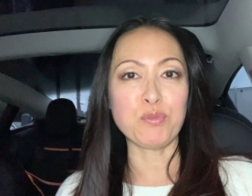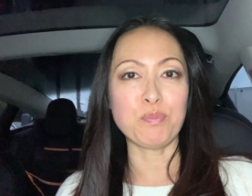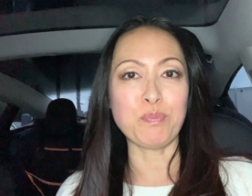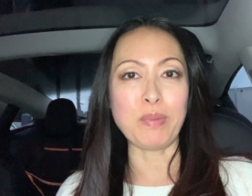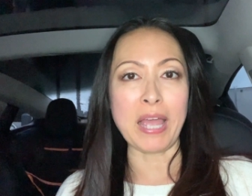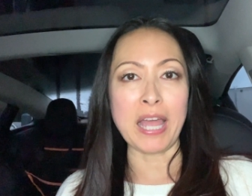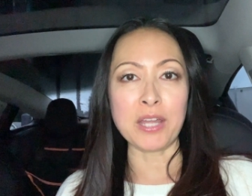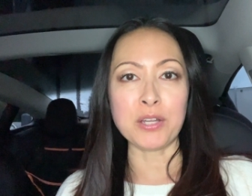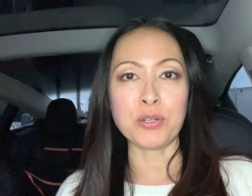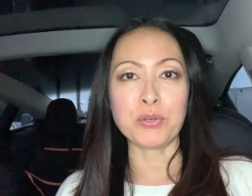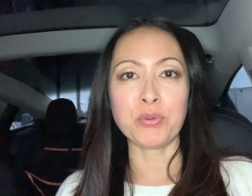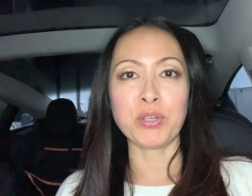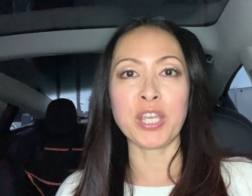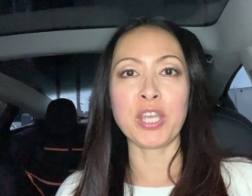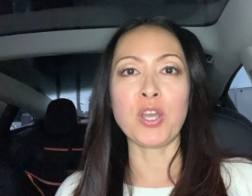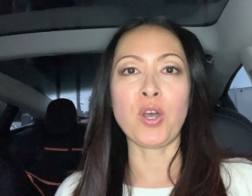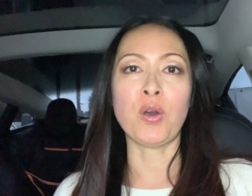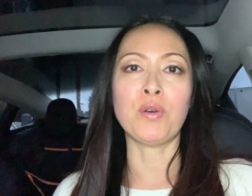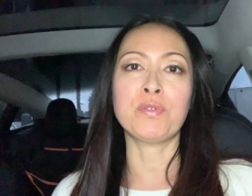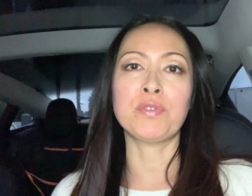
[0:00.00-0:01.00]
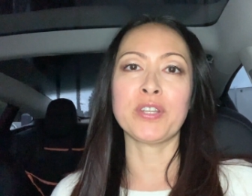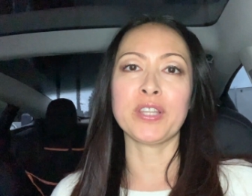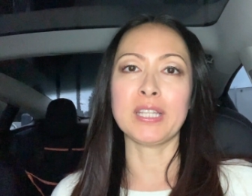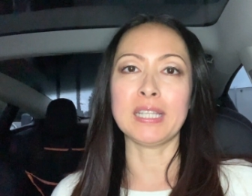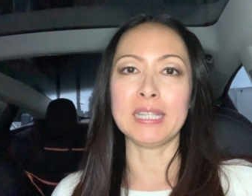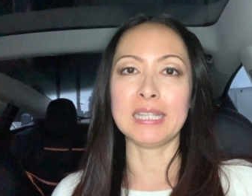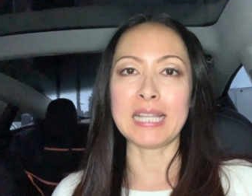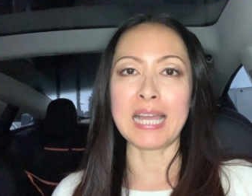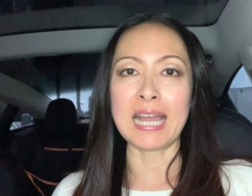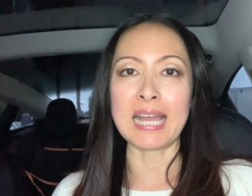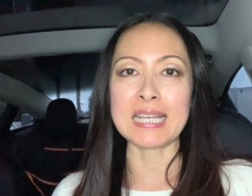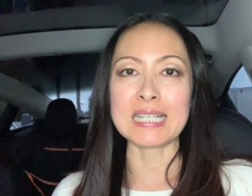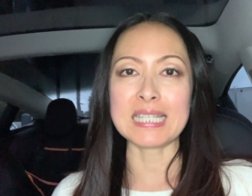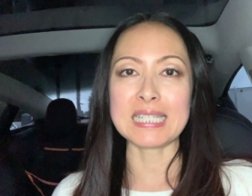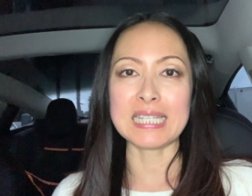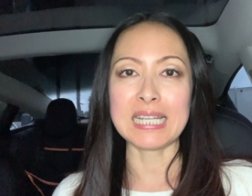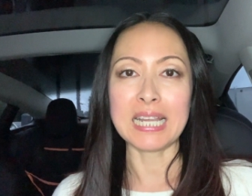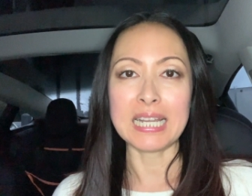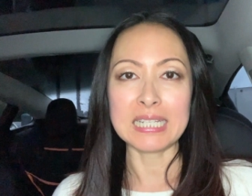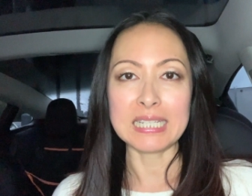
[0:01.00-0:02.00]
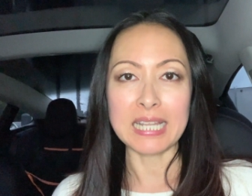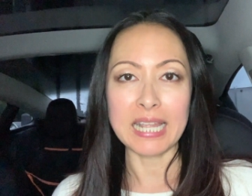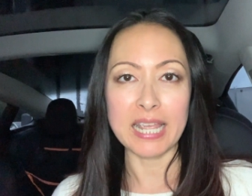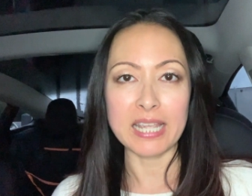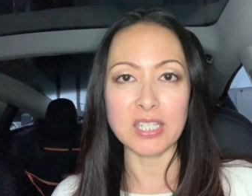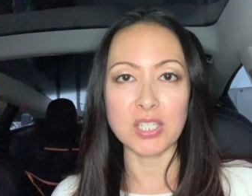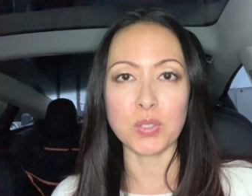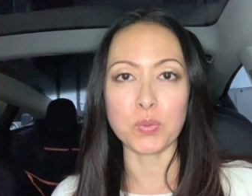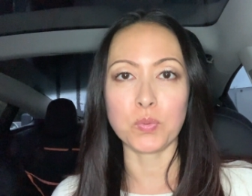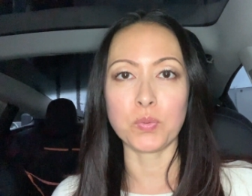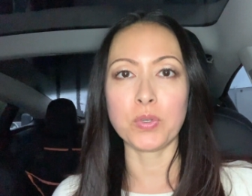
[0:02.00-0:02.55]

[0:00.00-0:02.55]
of battery over the last ten days,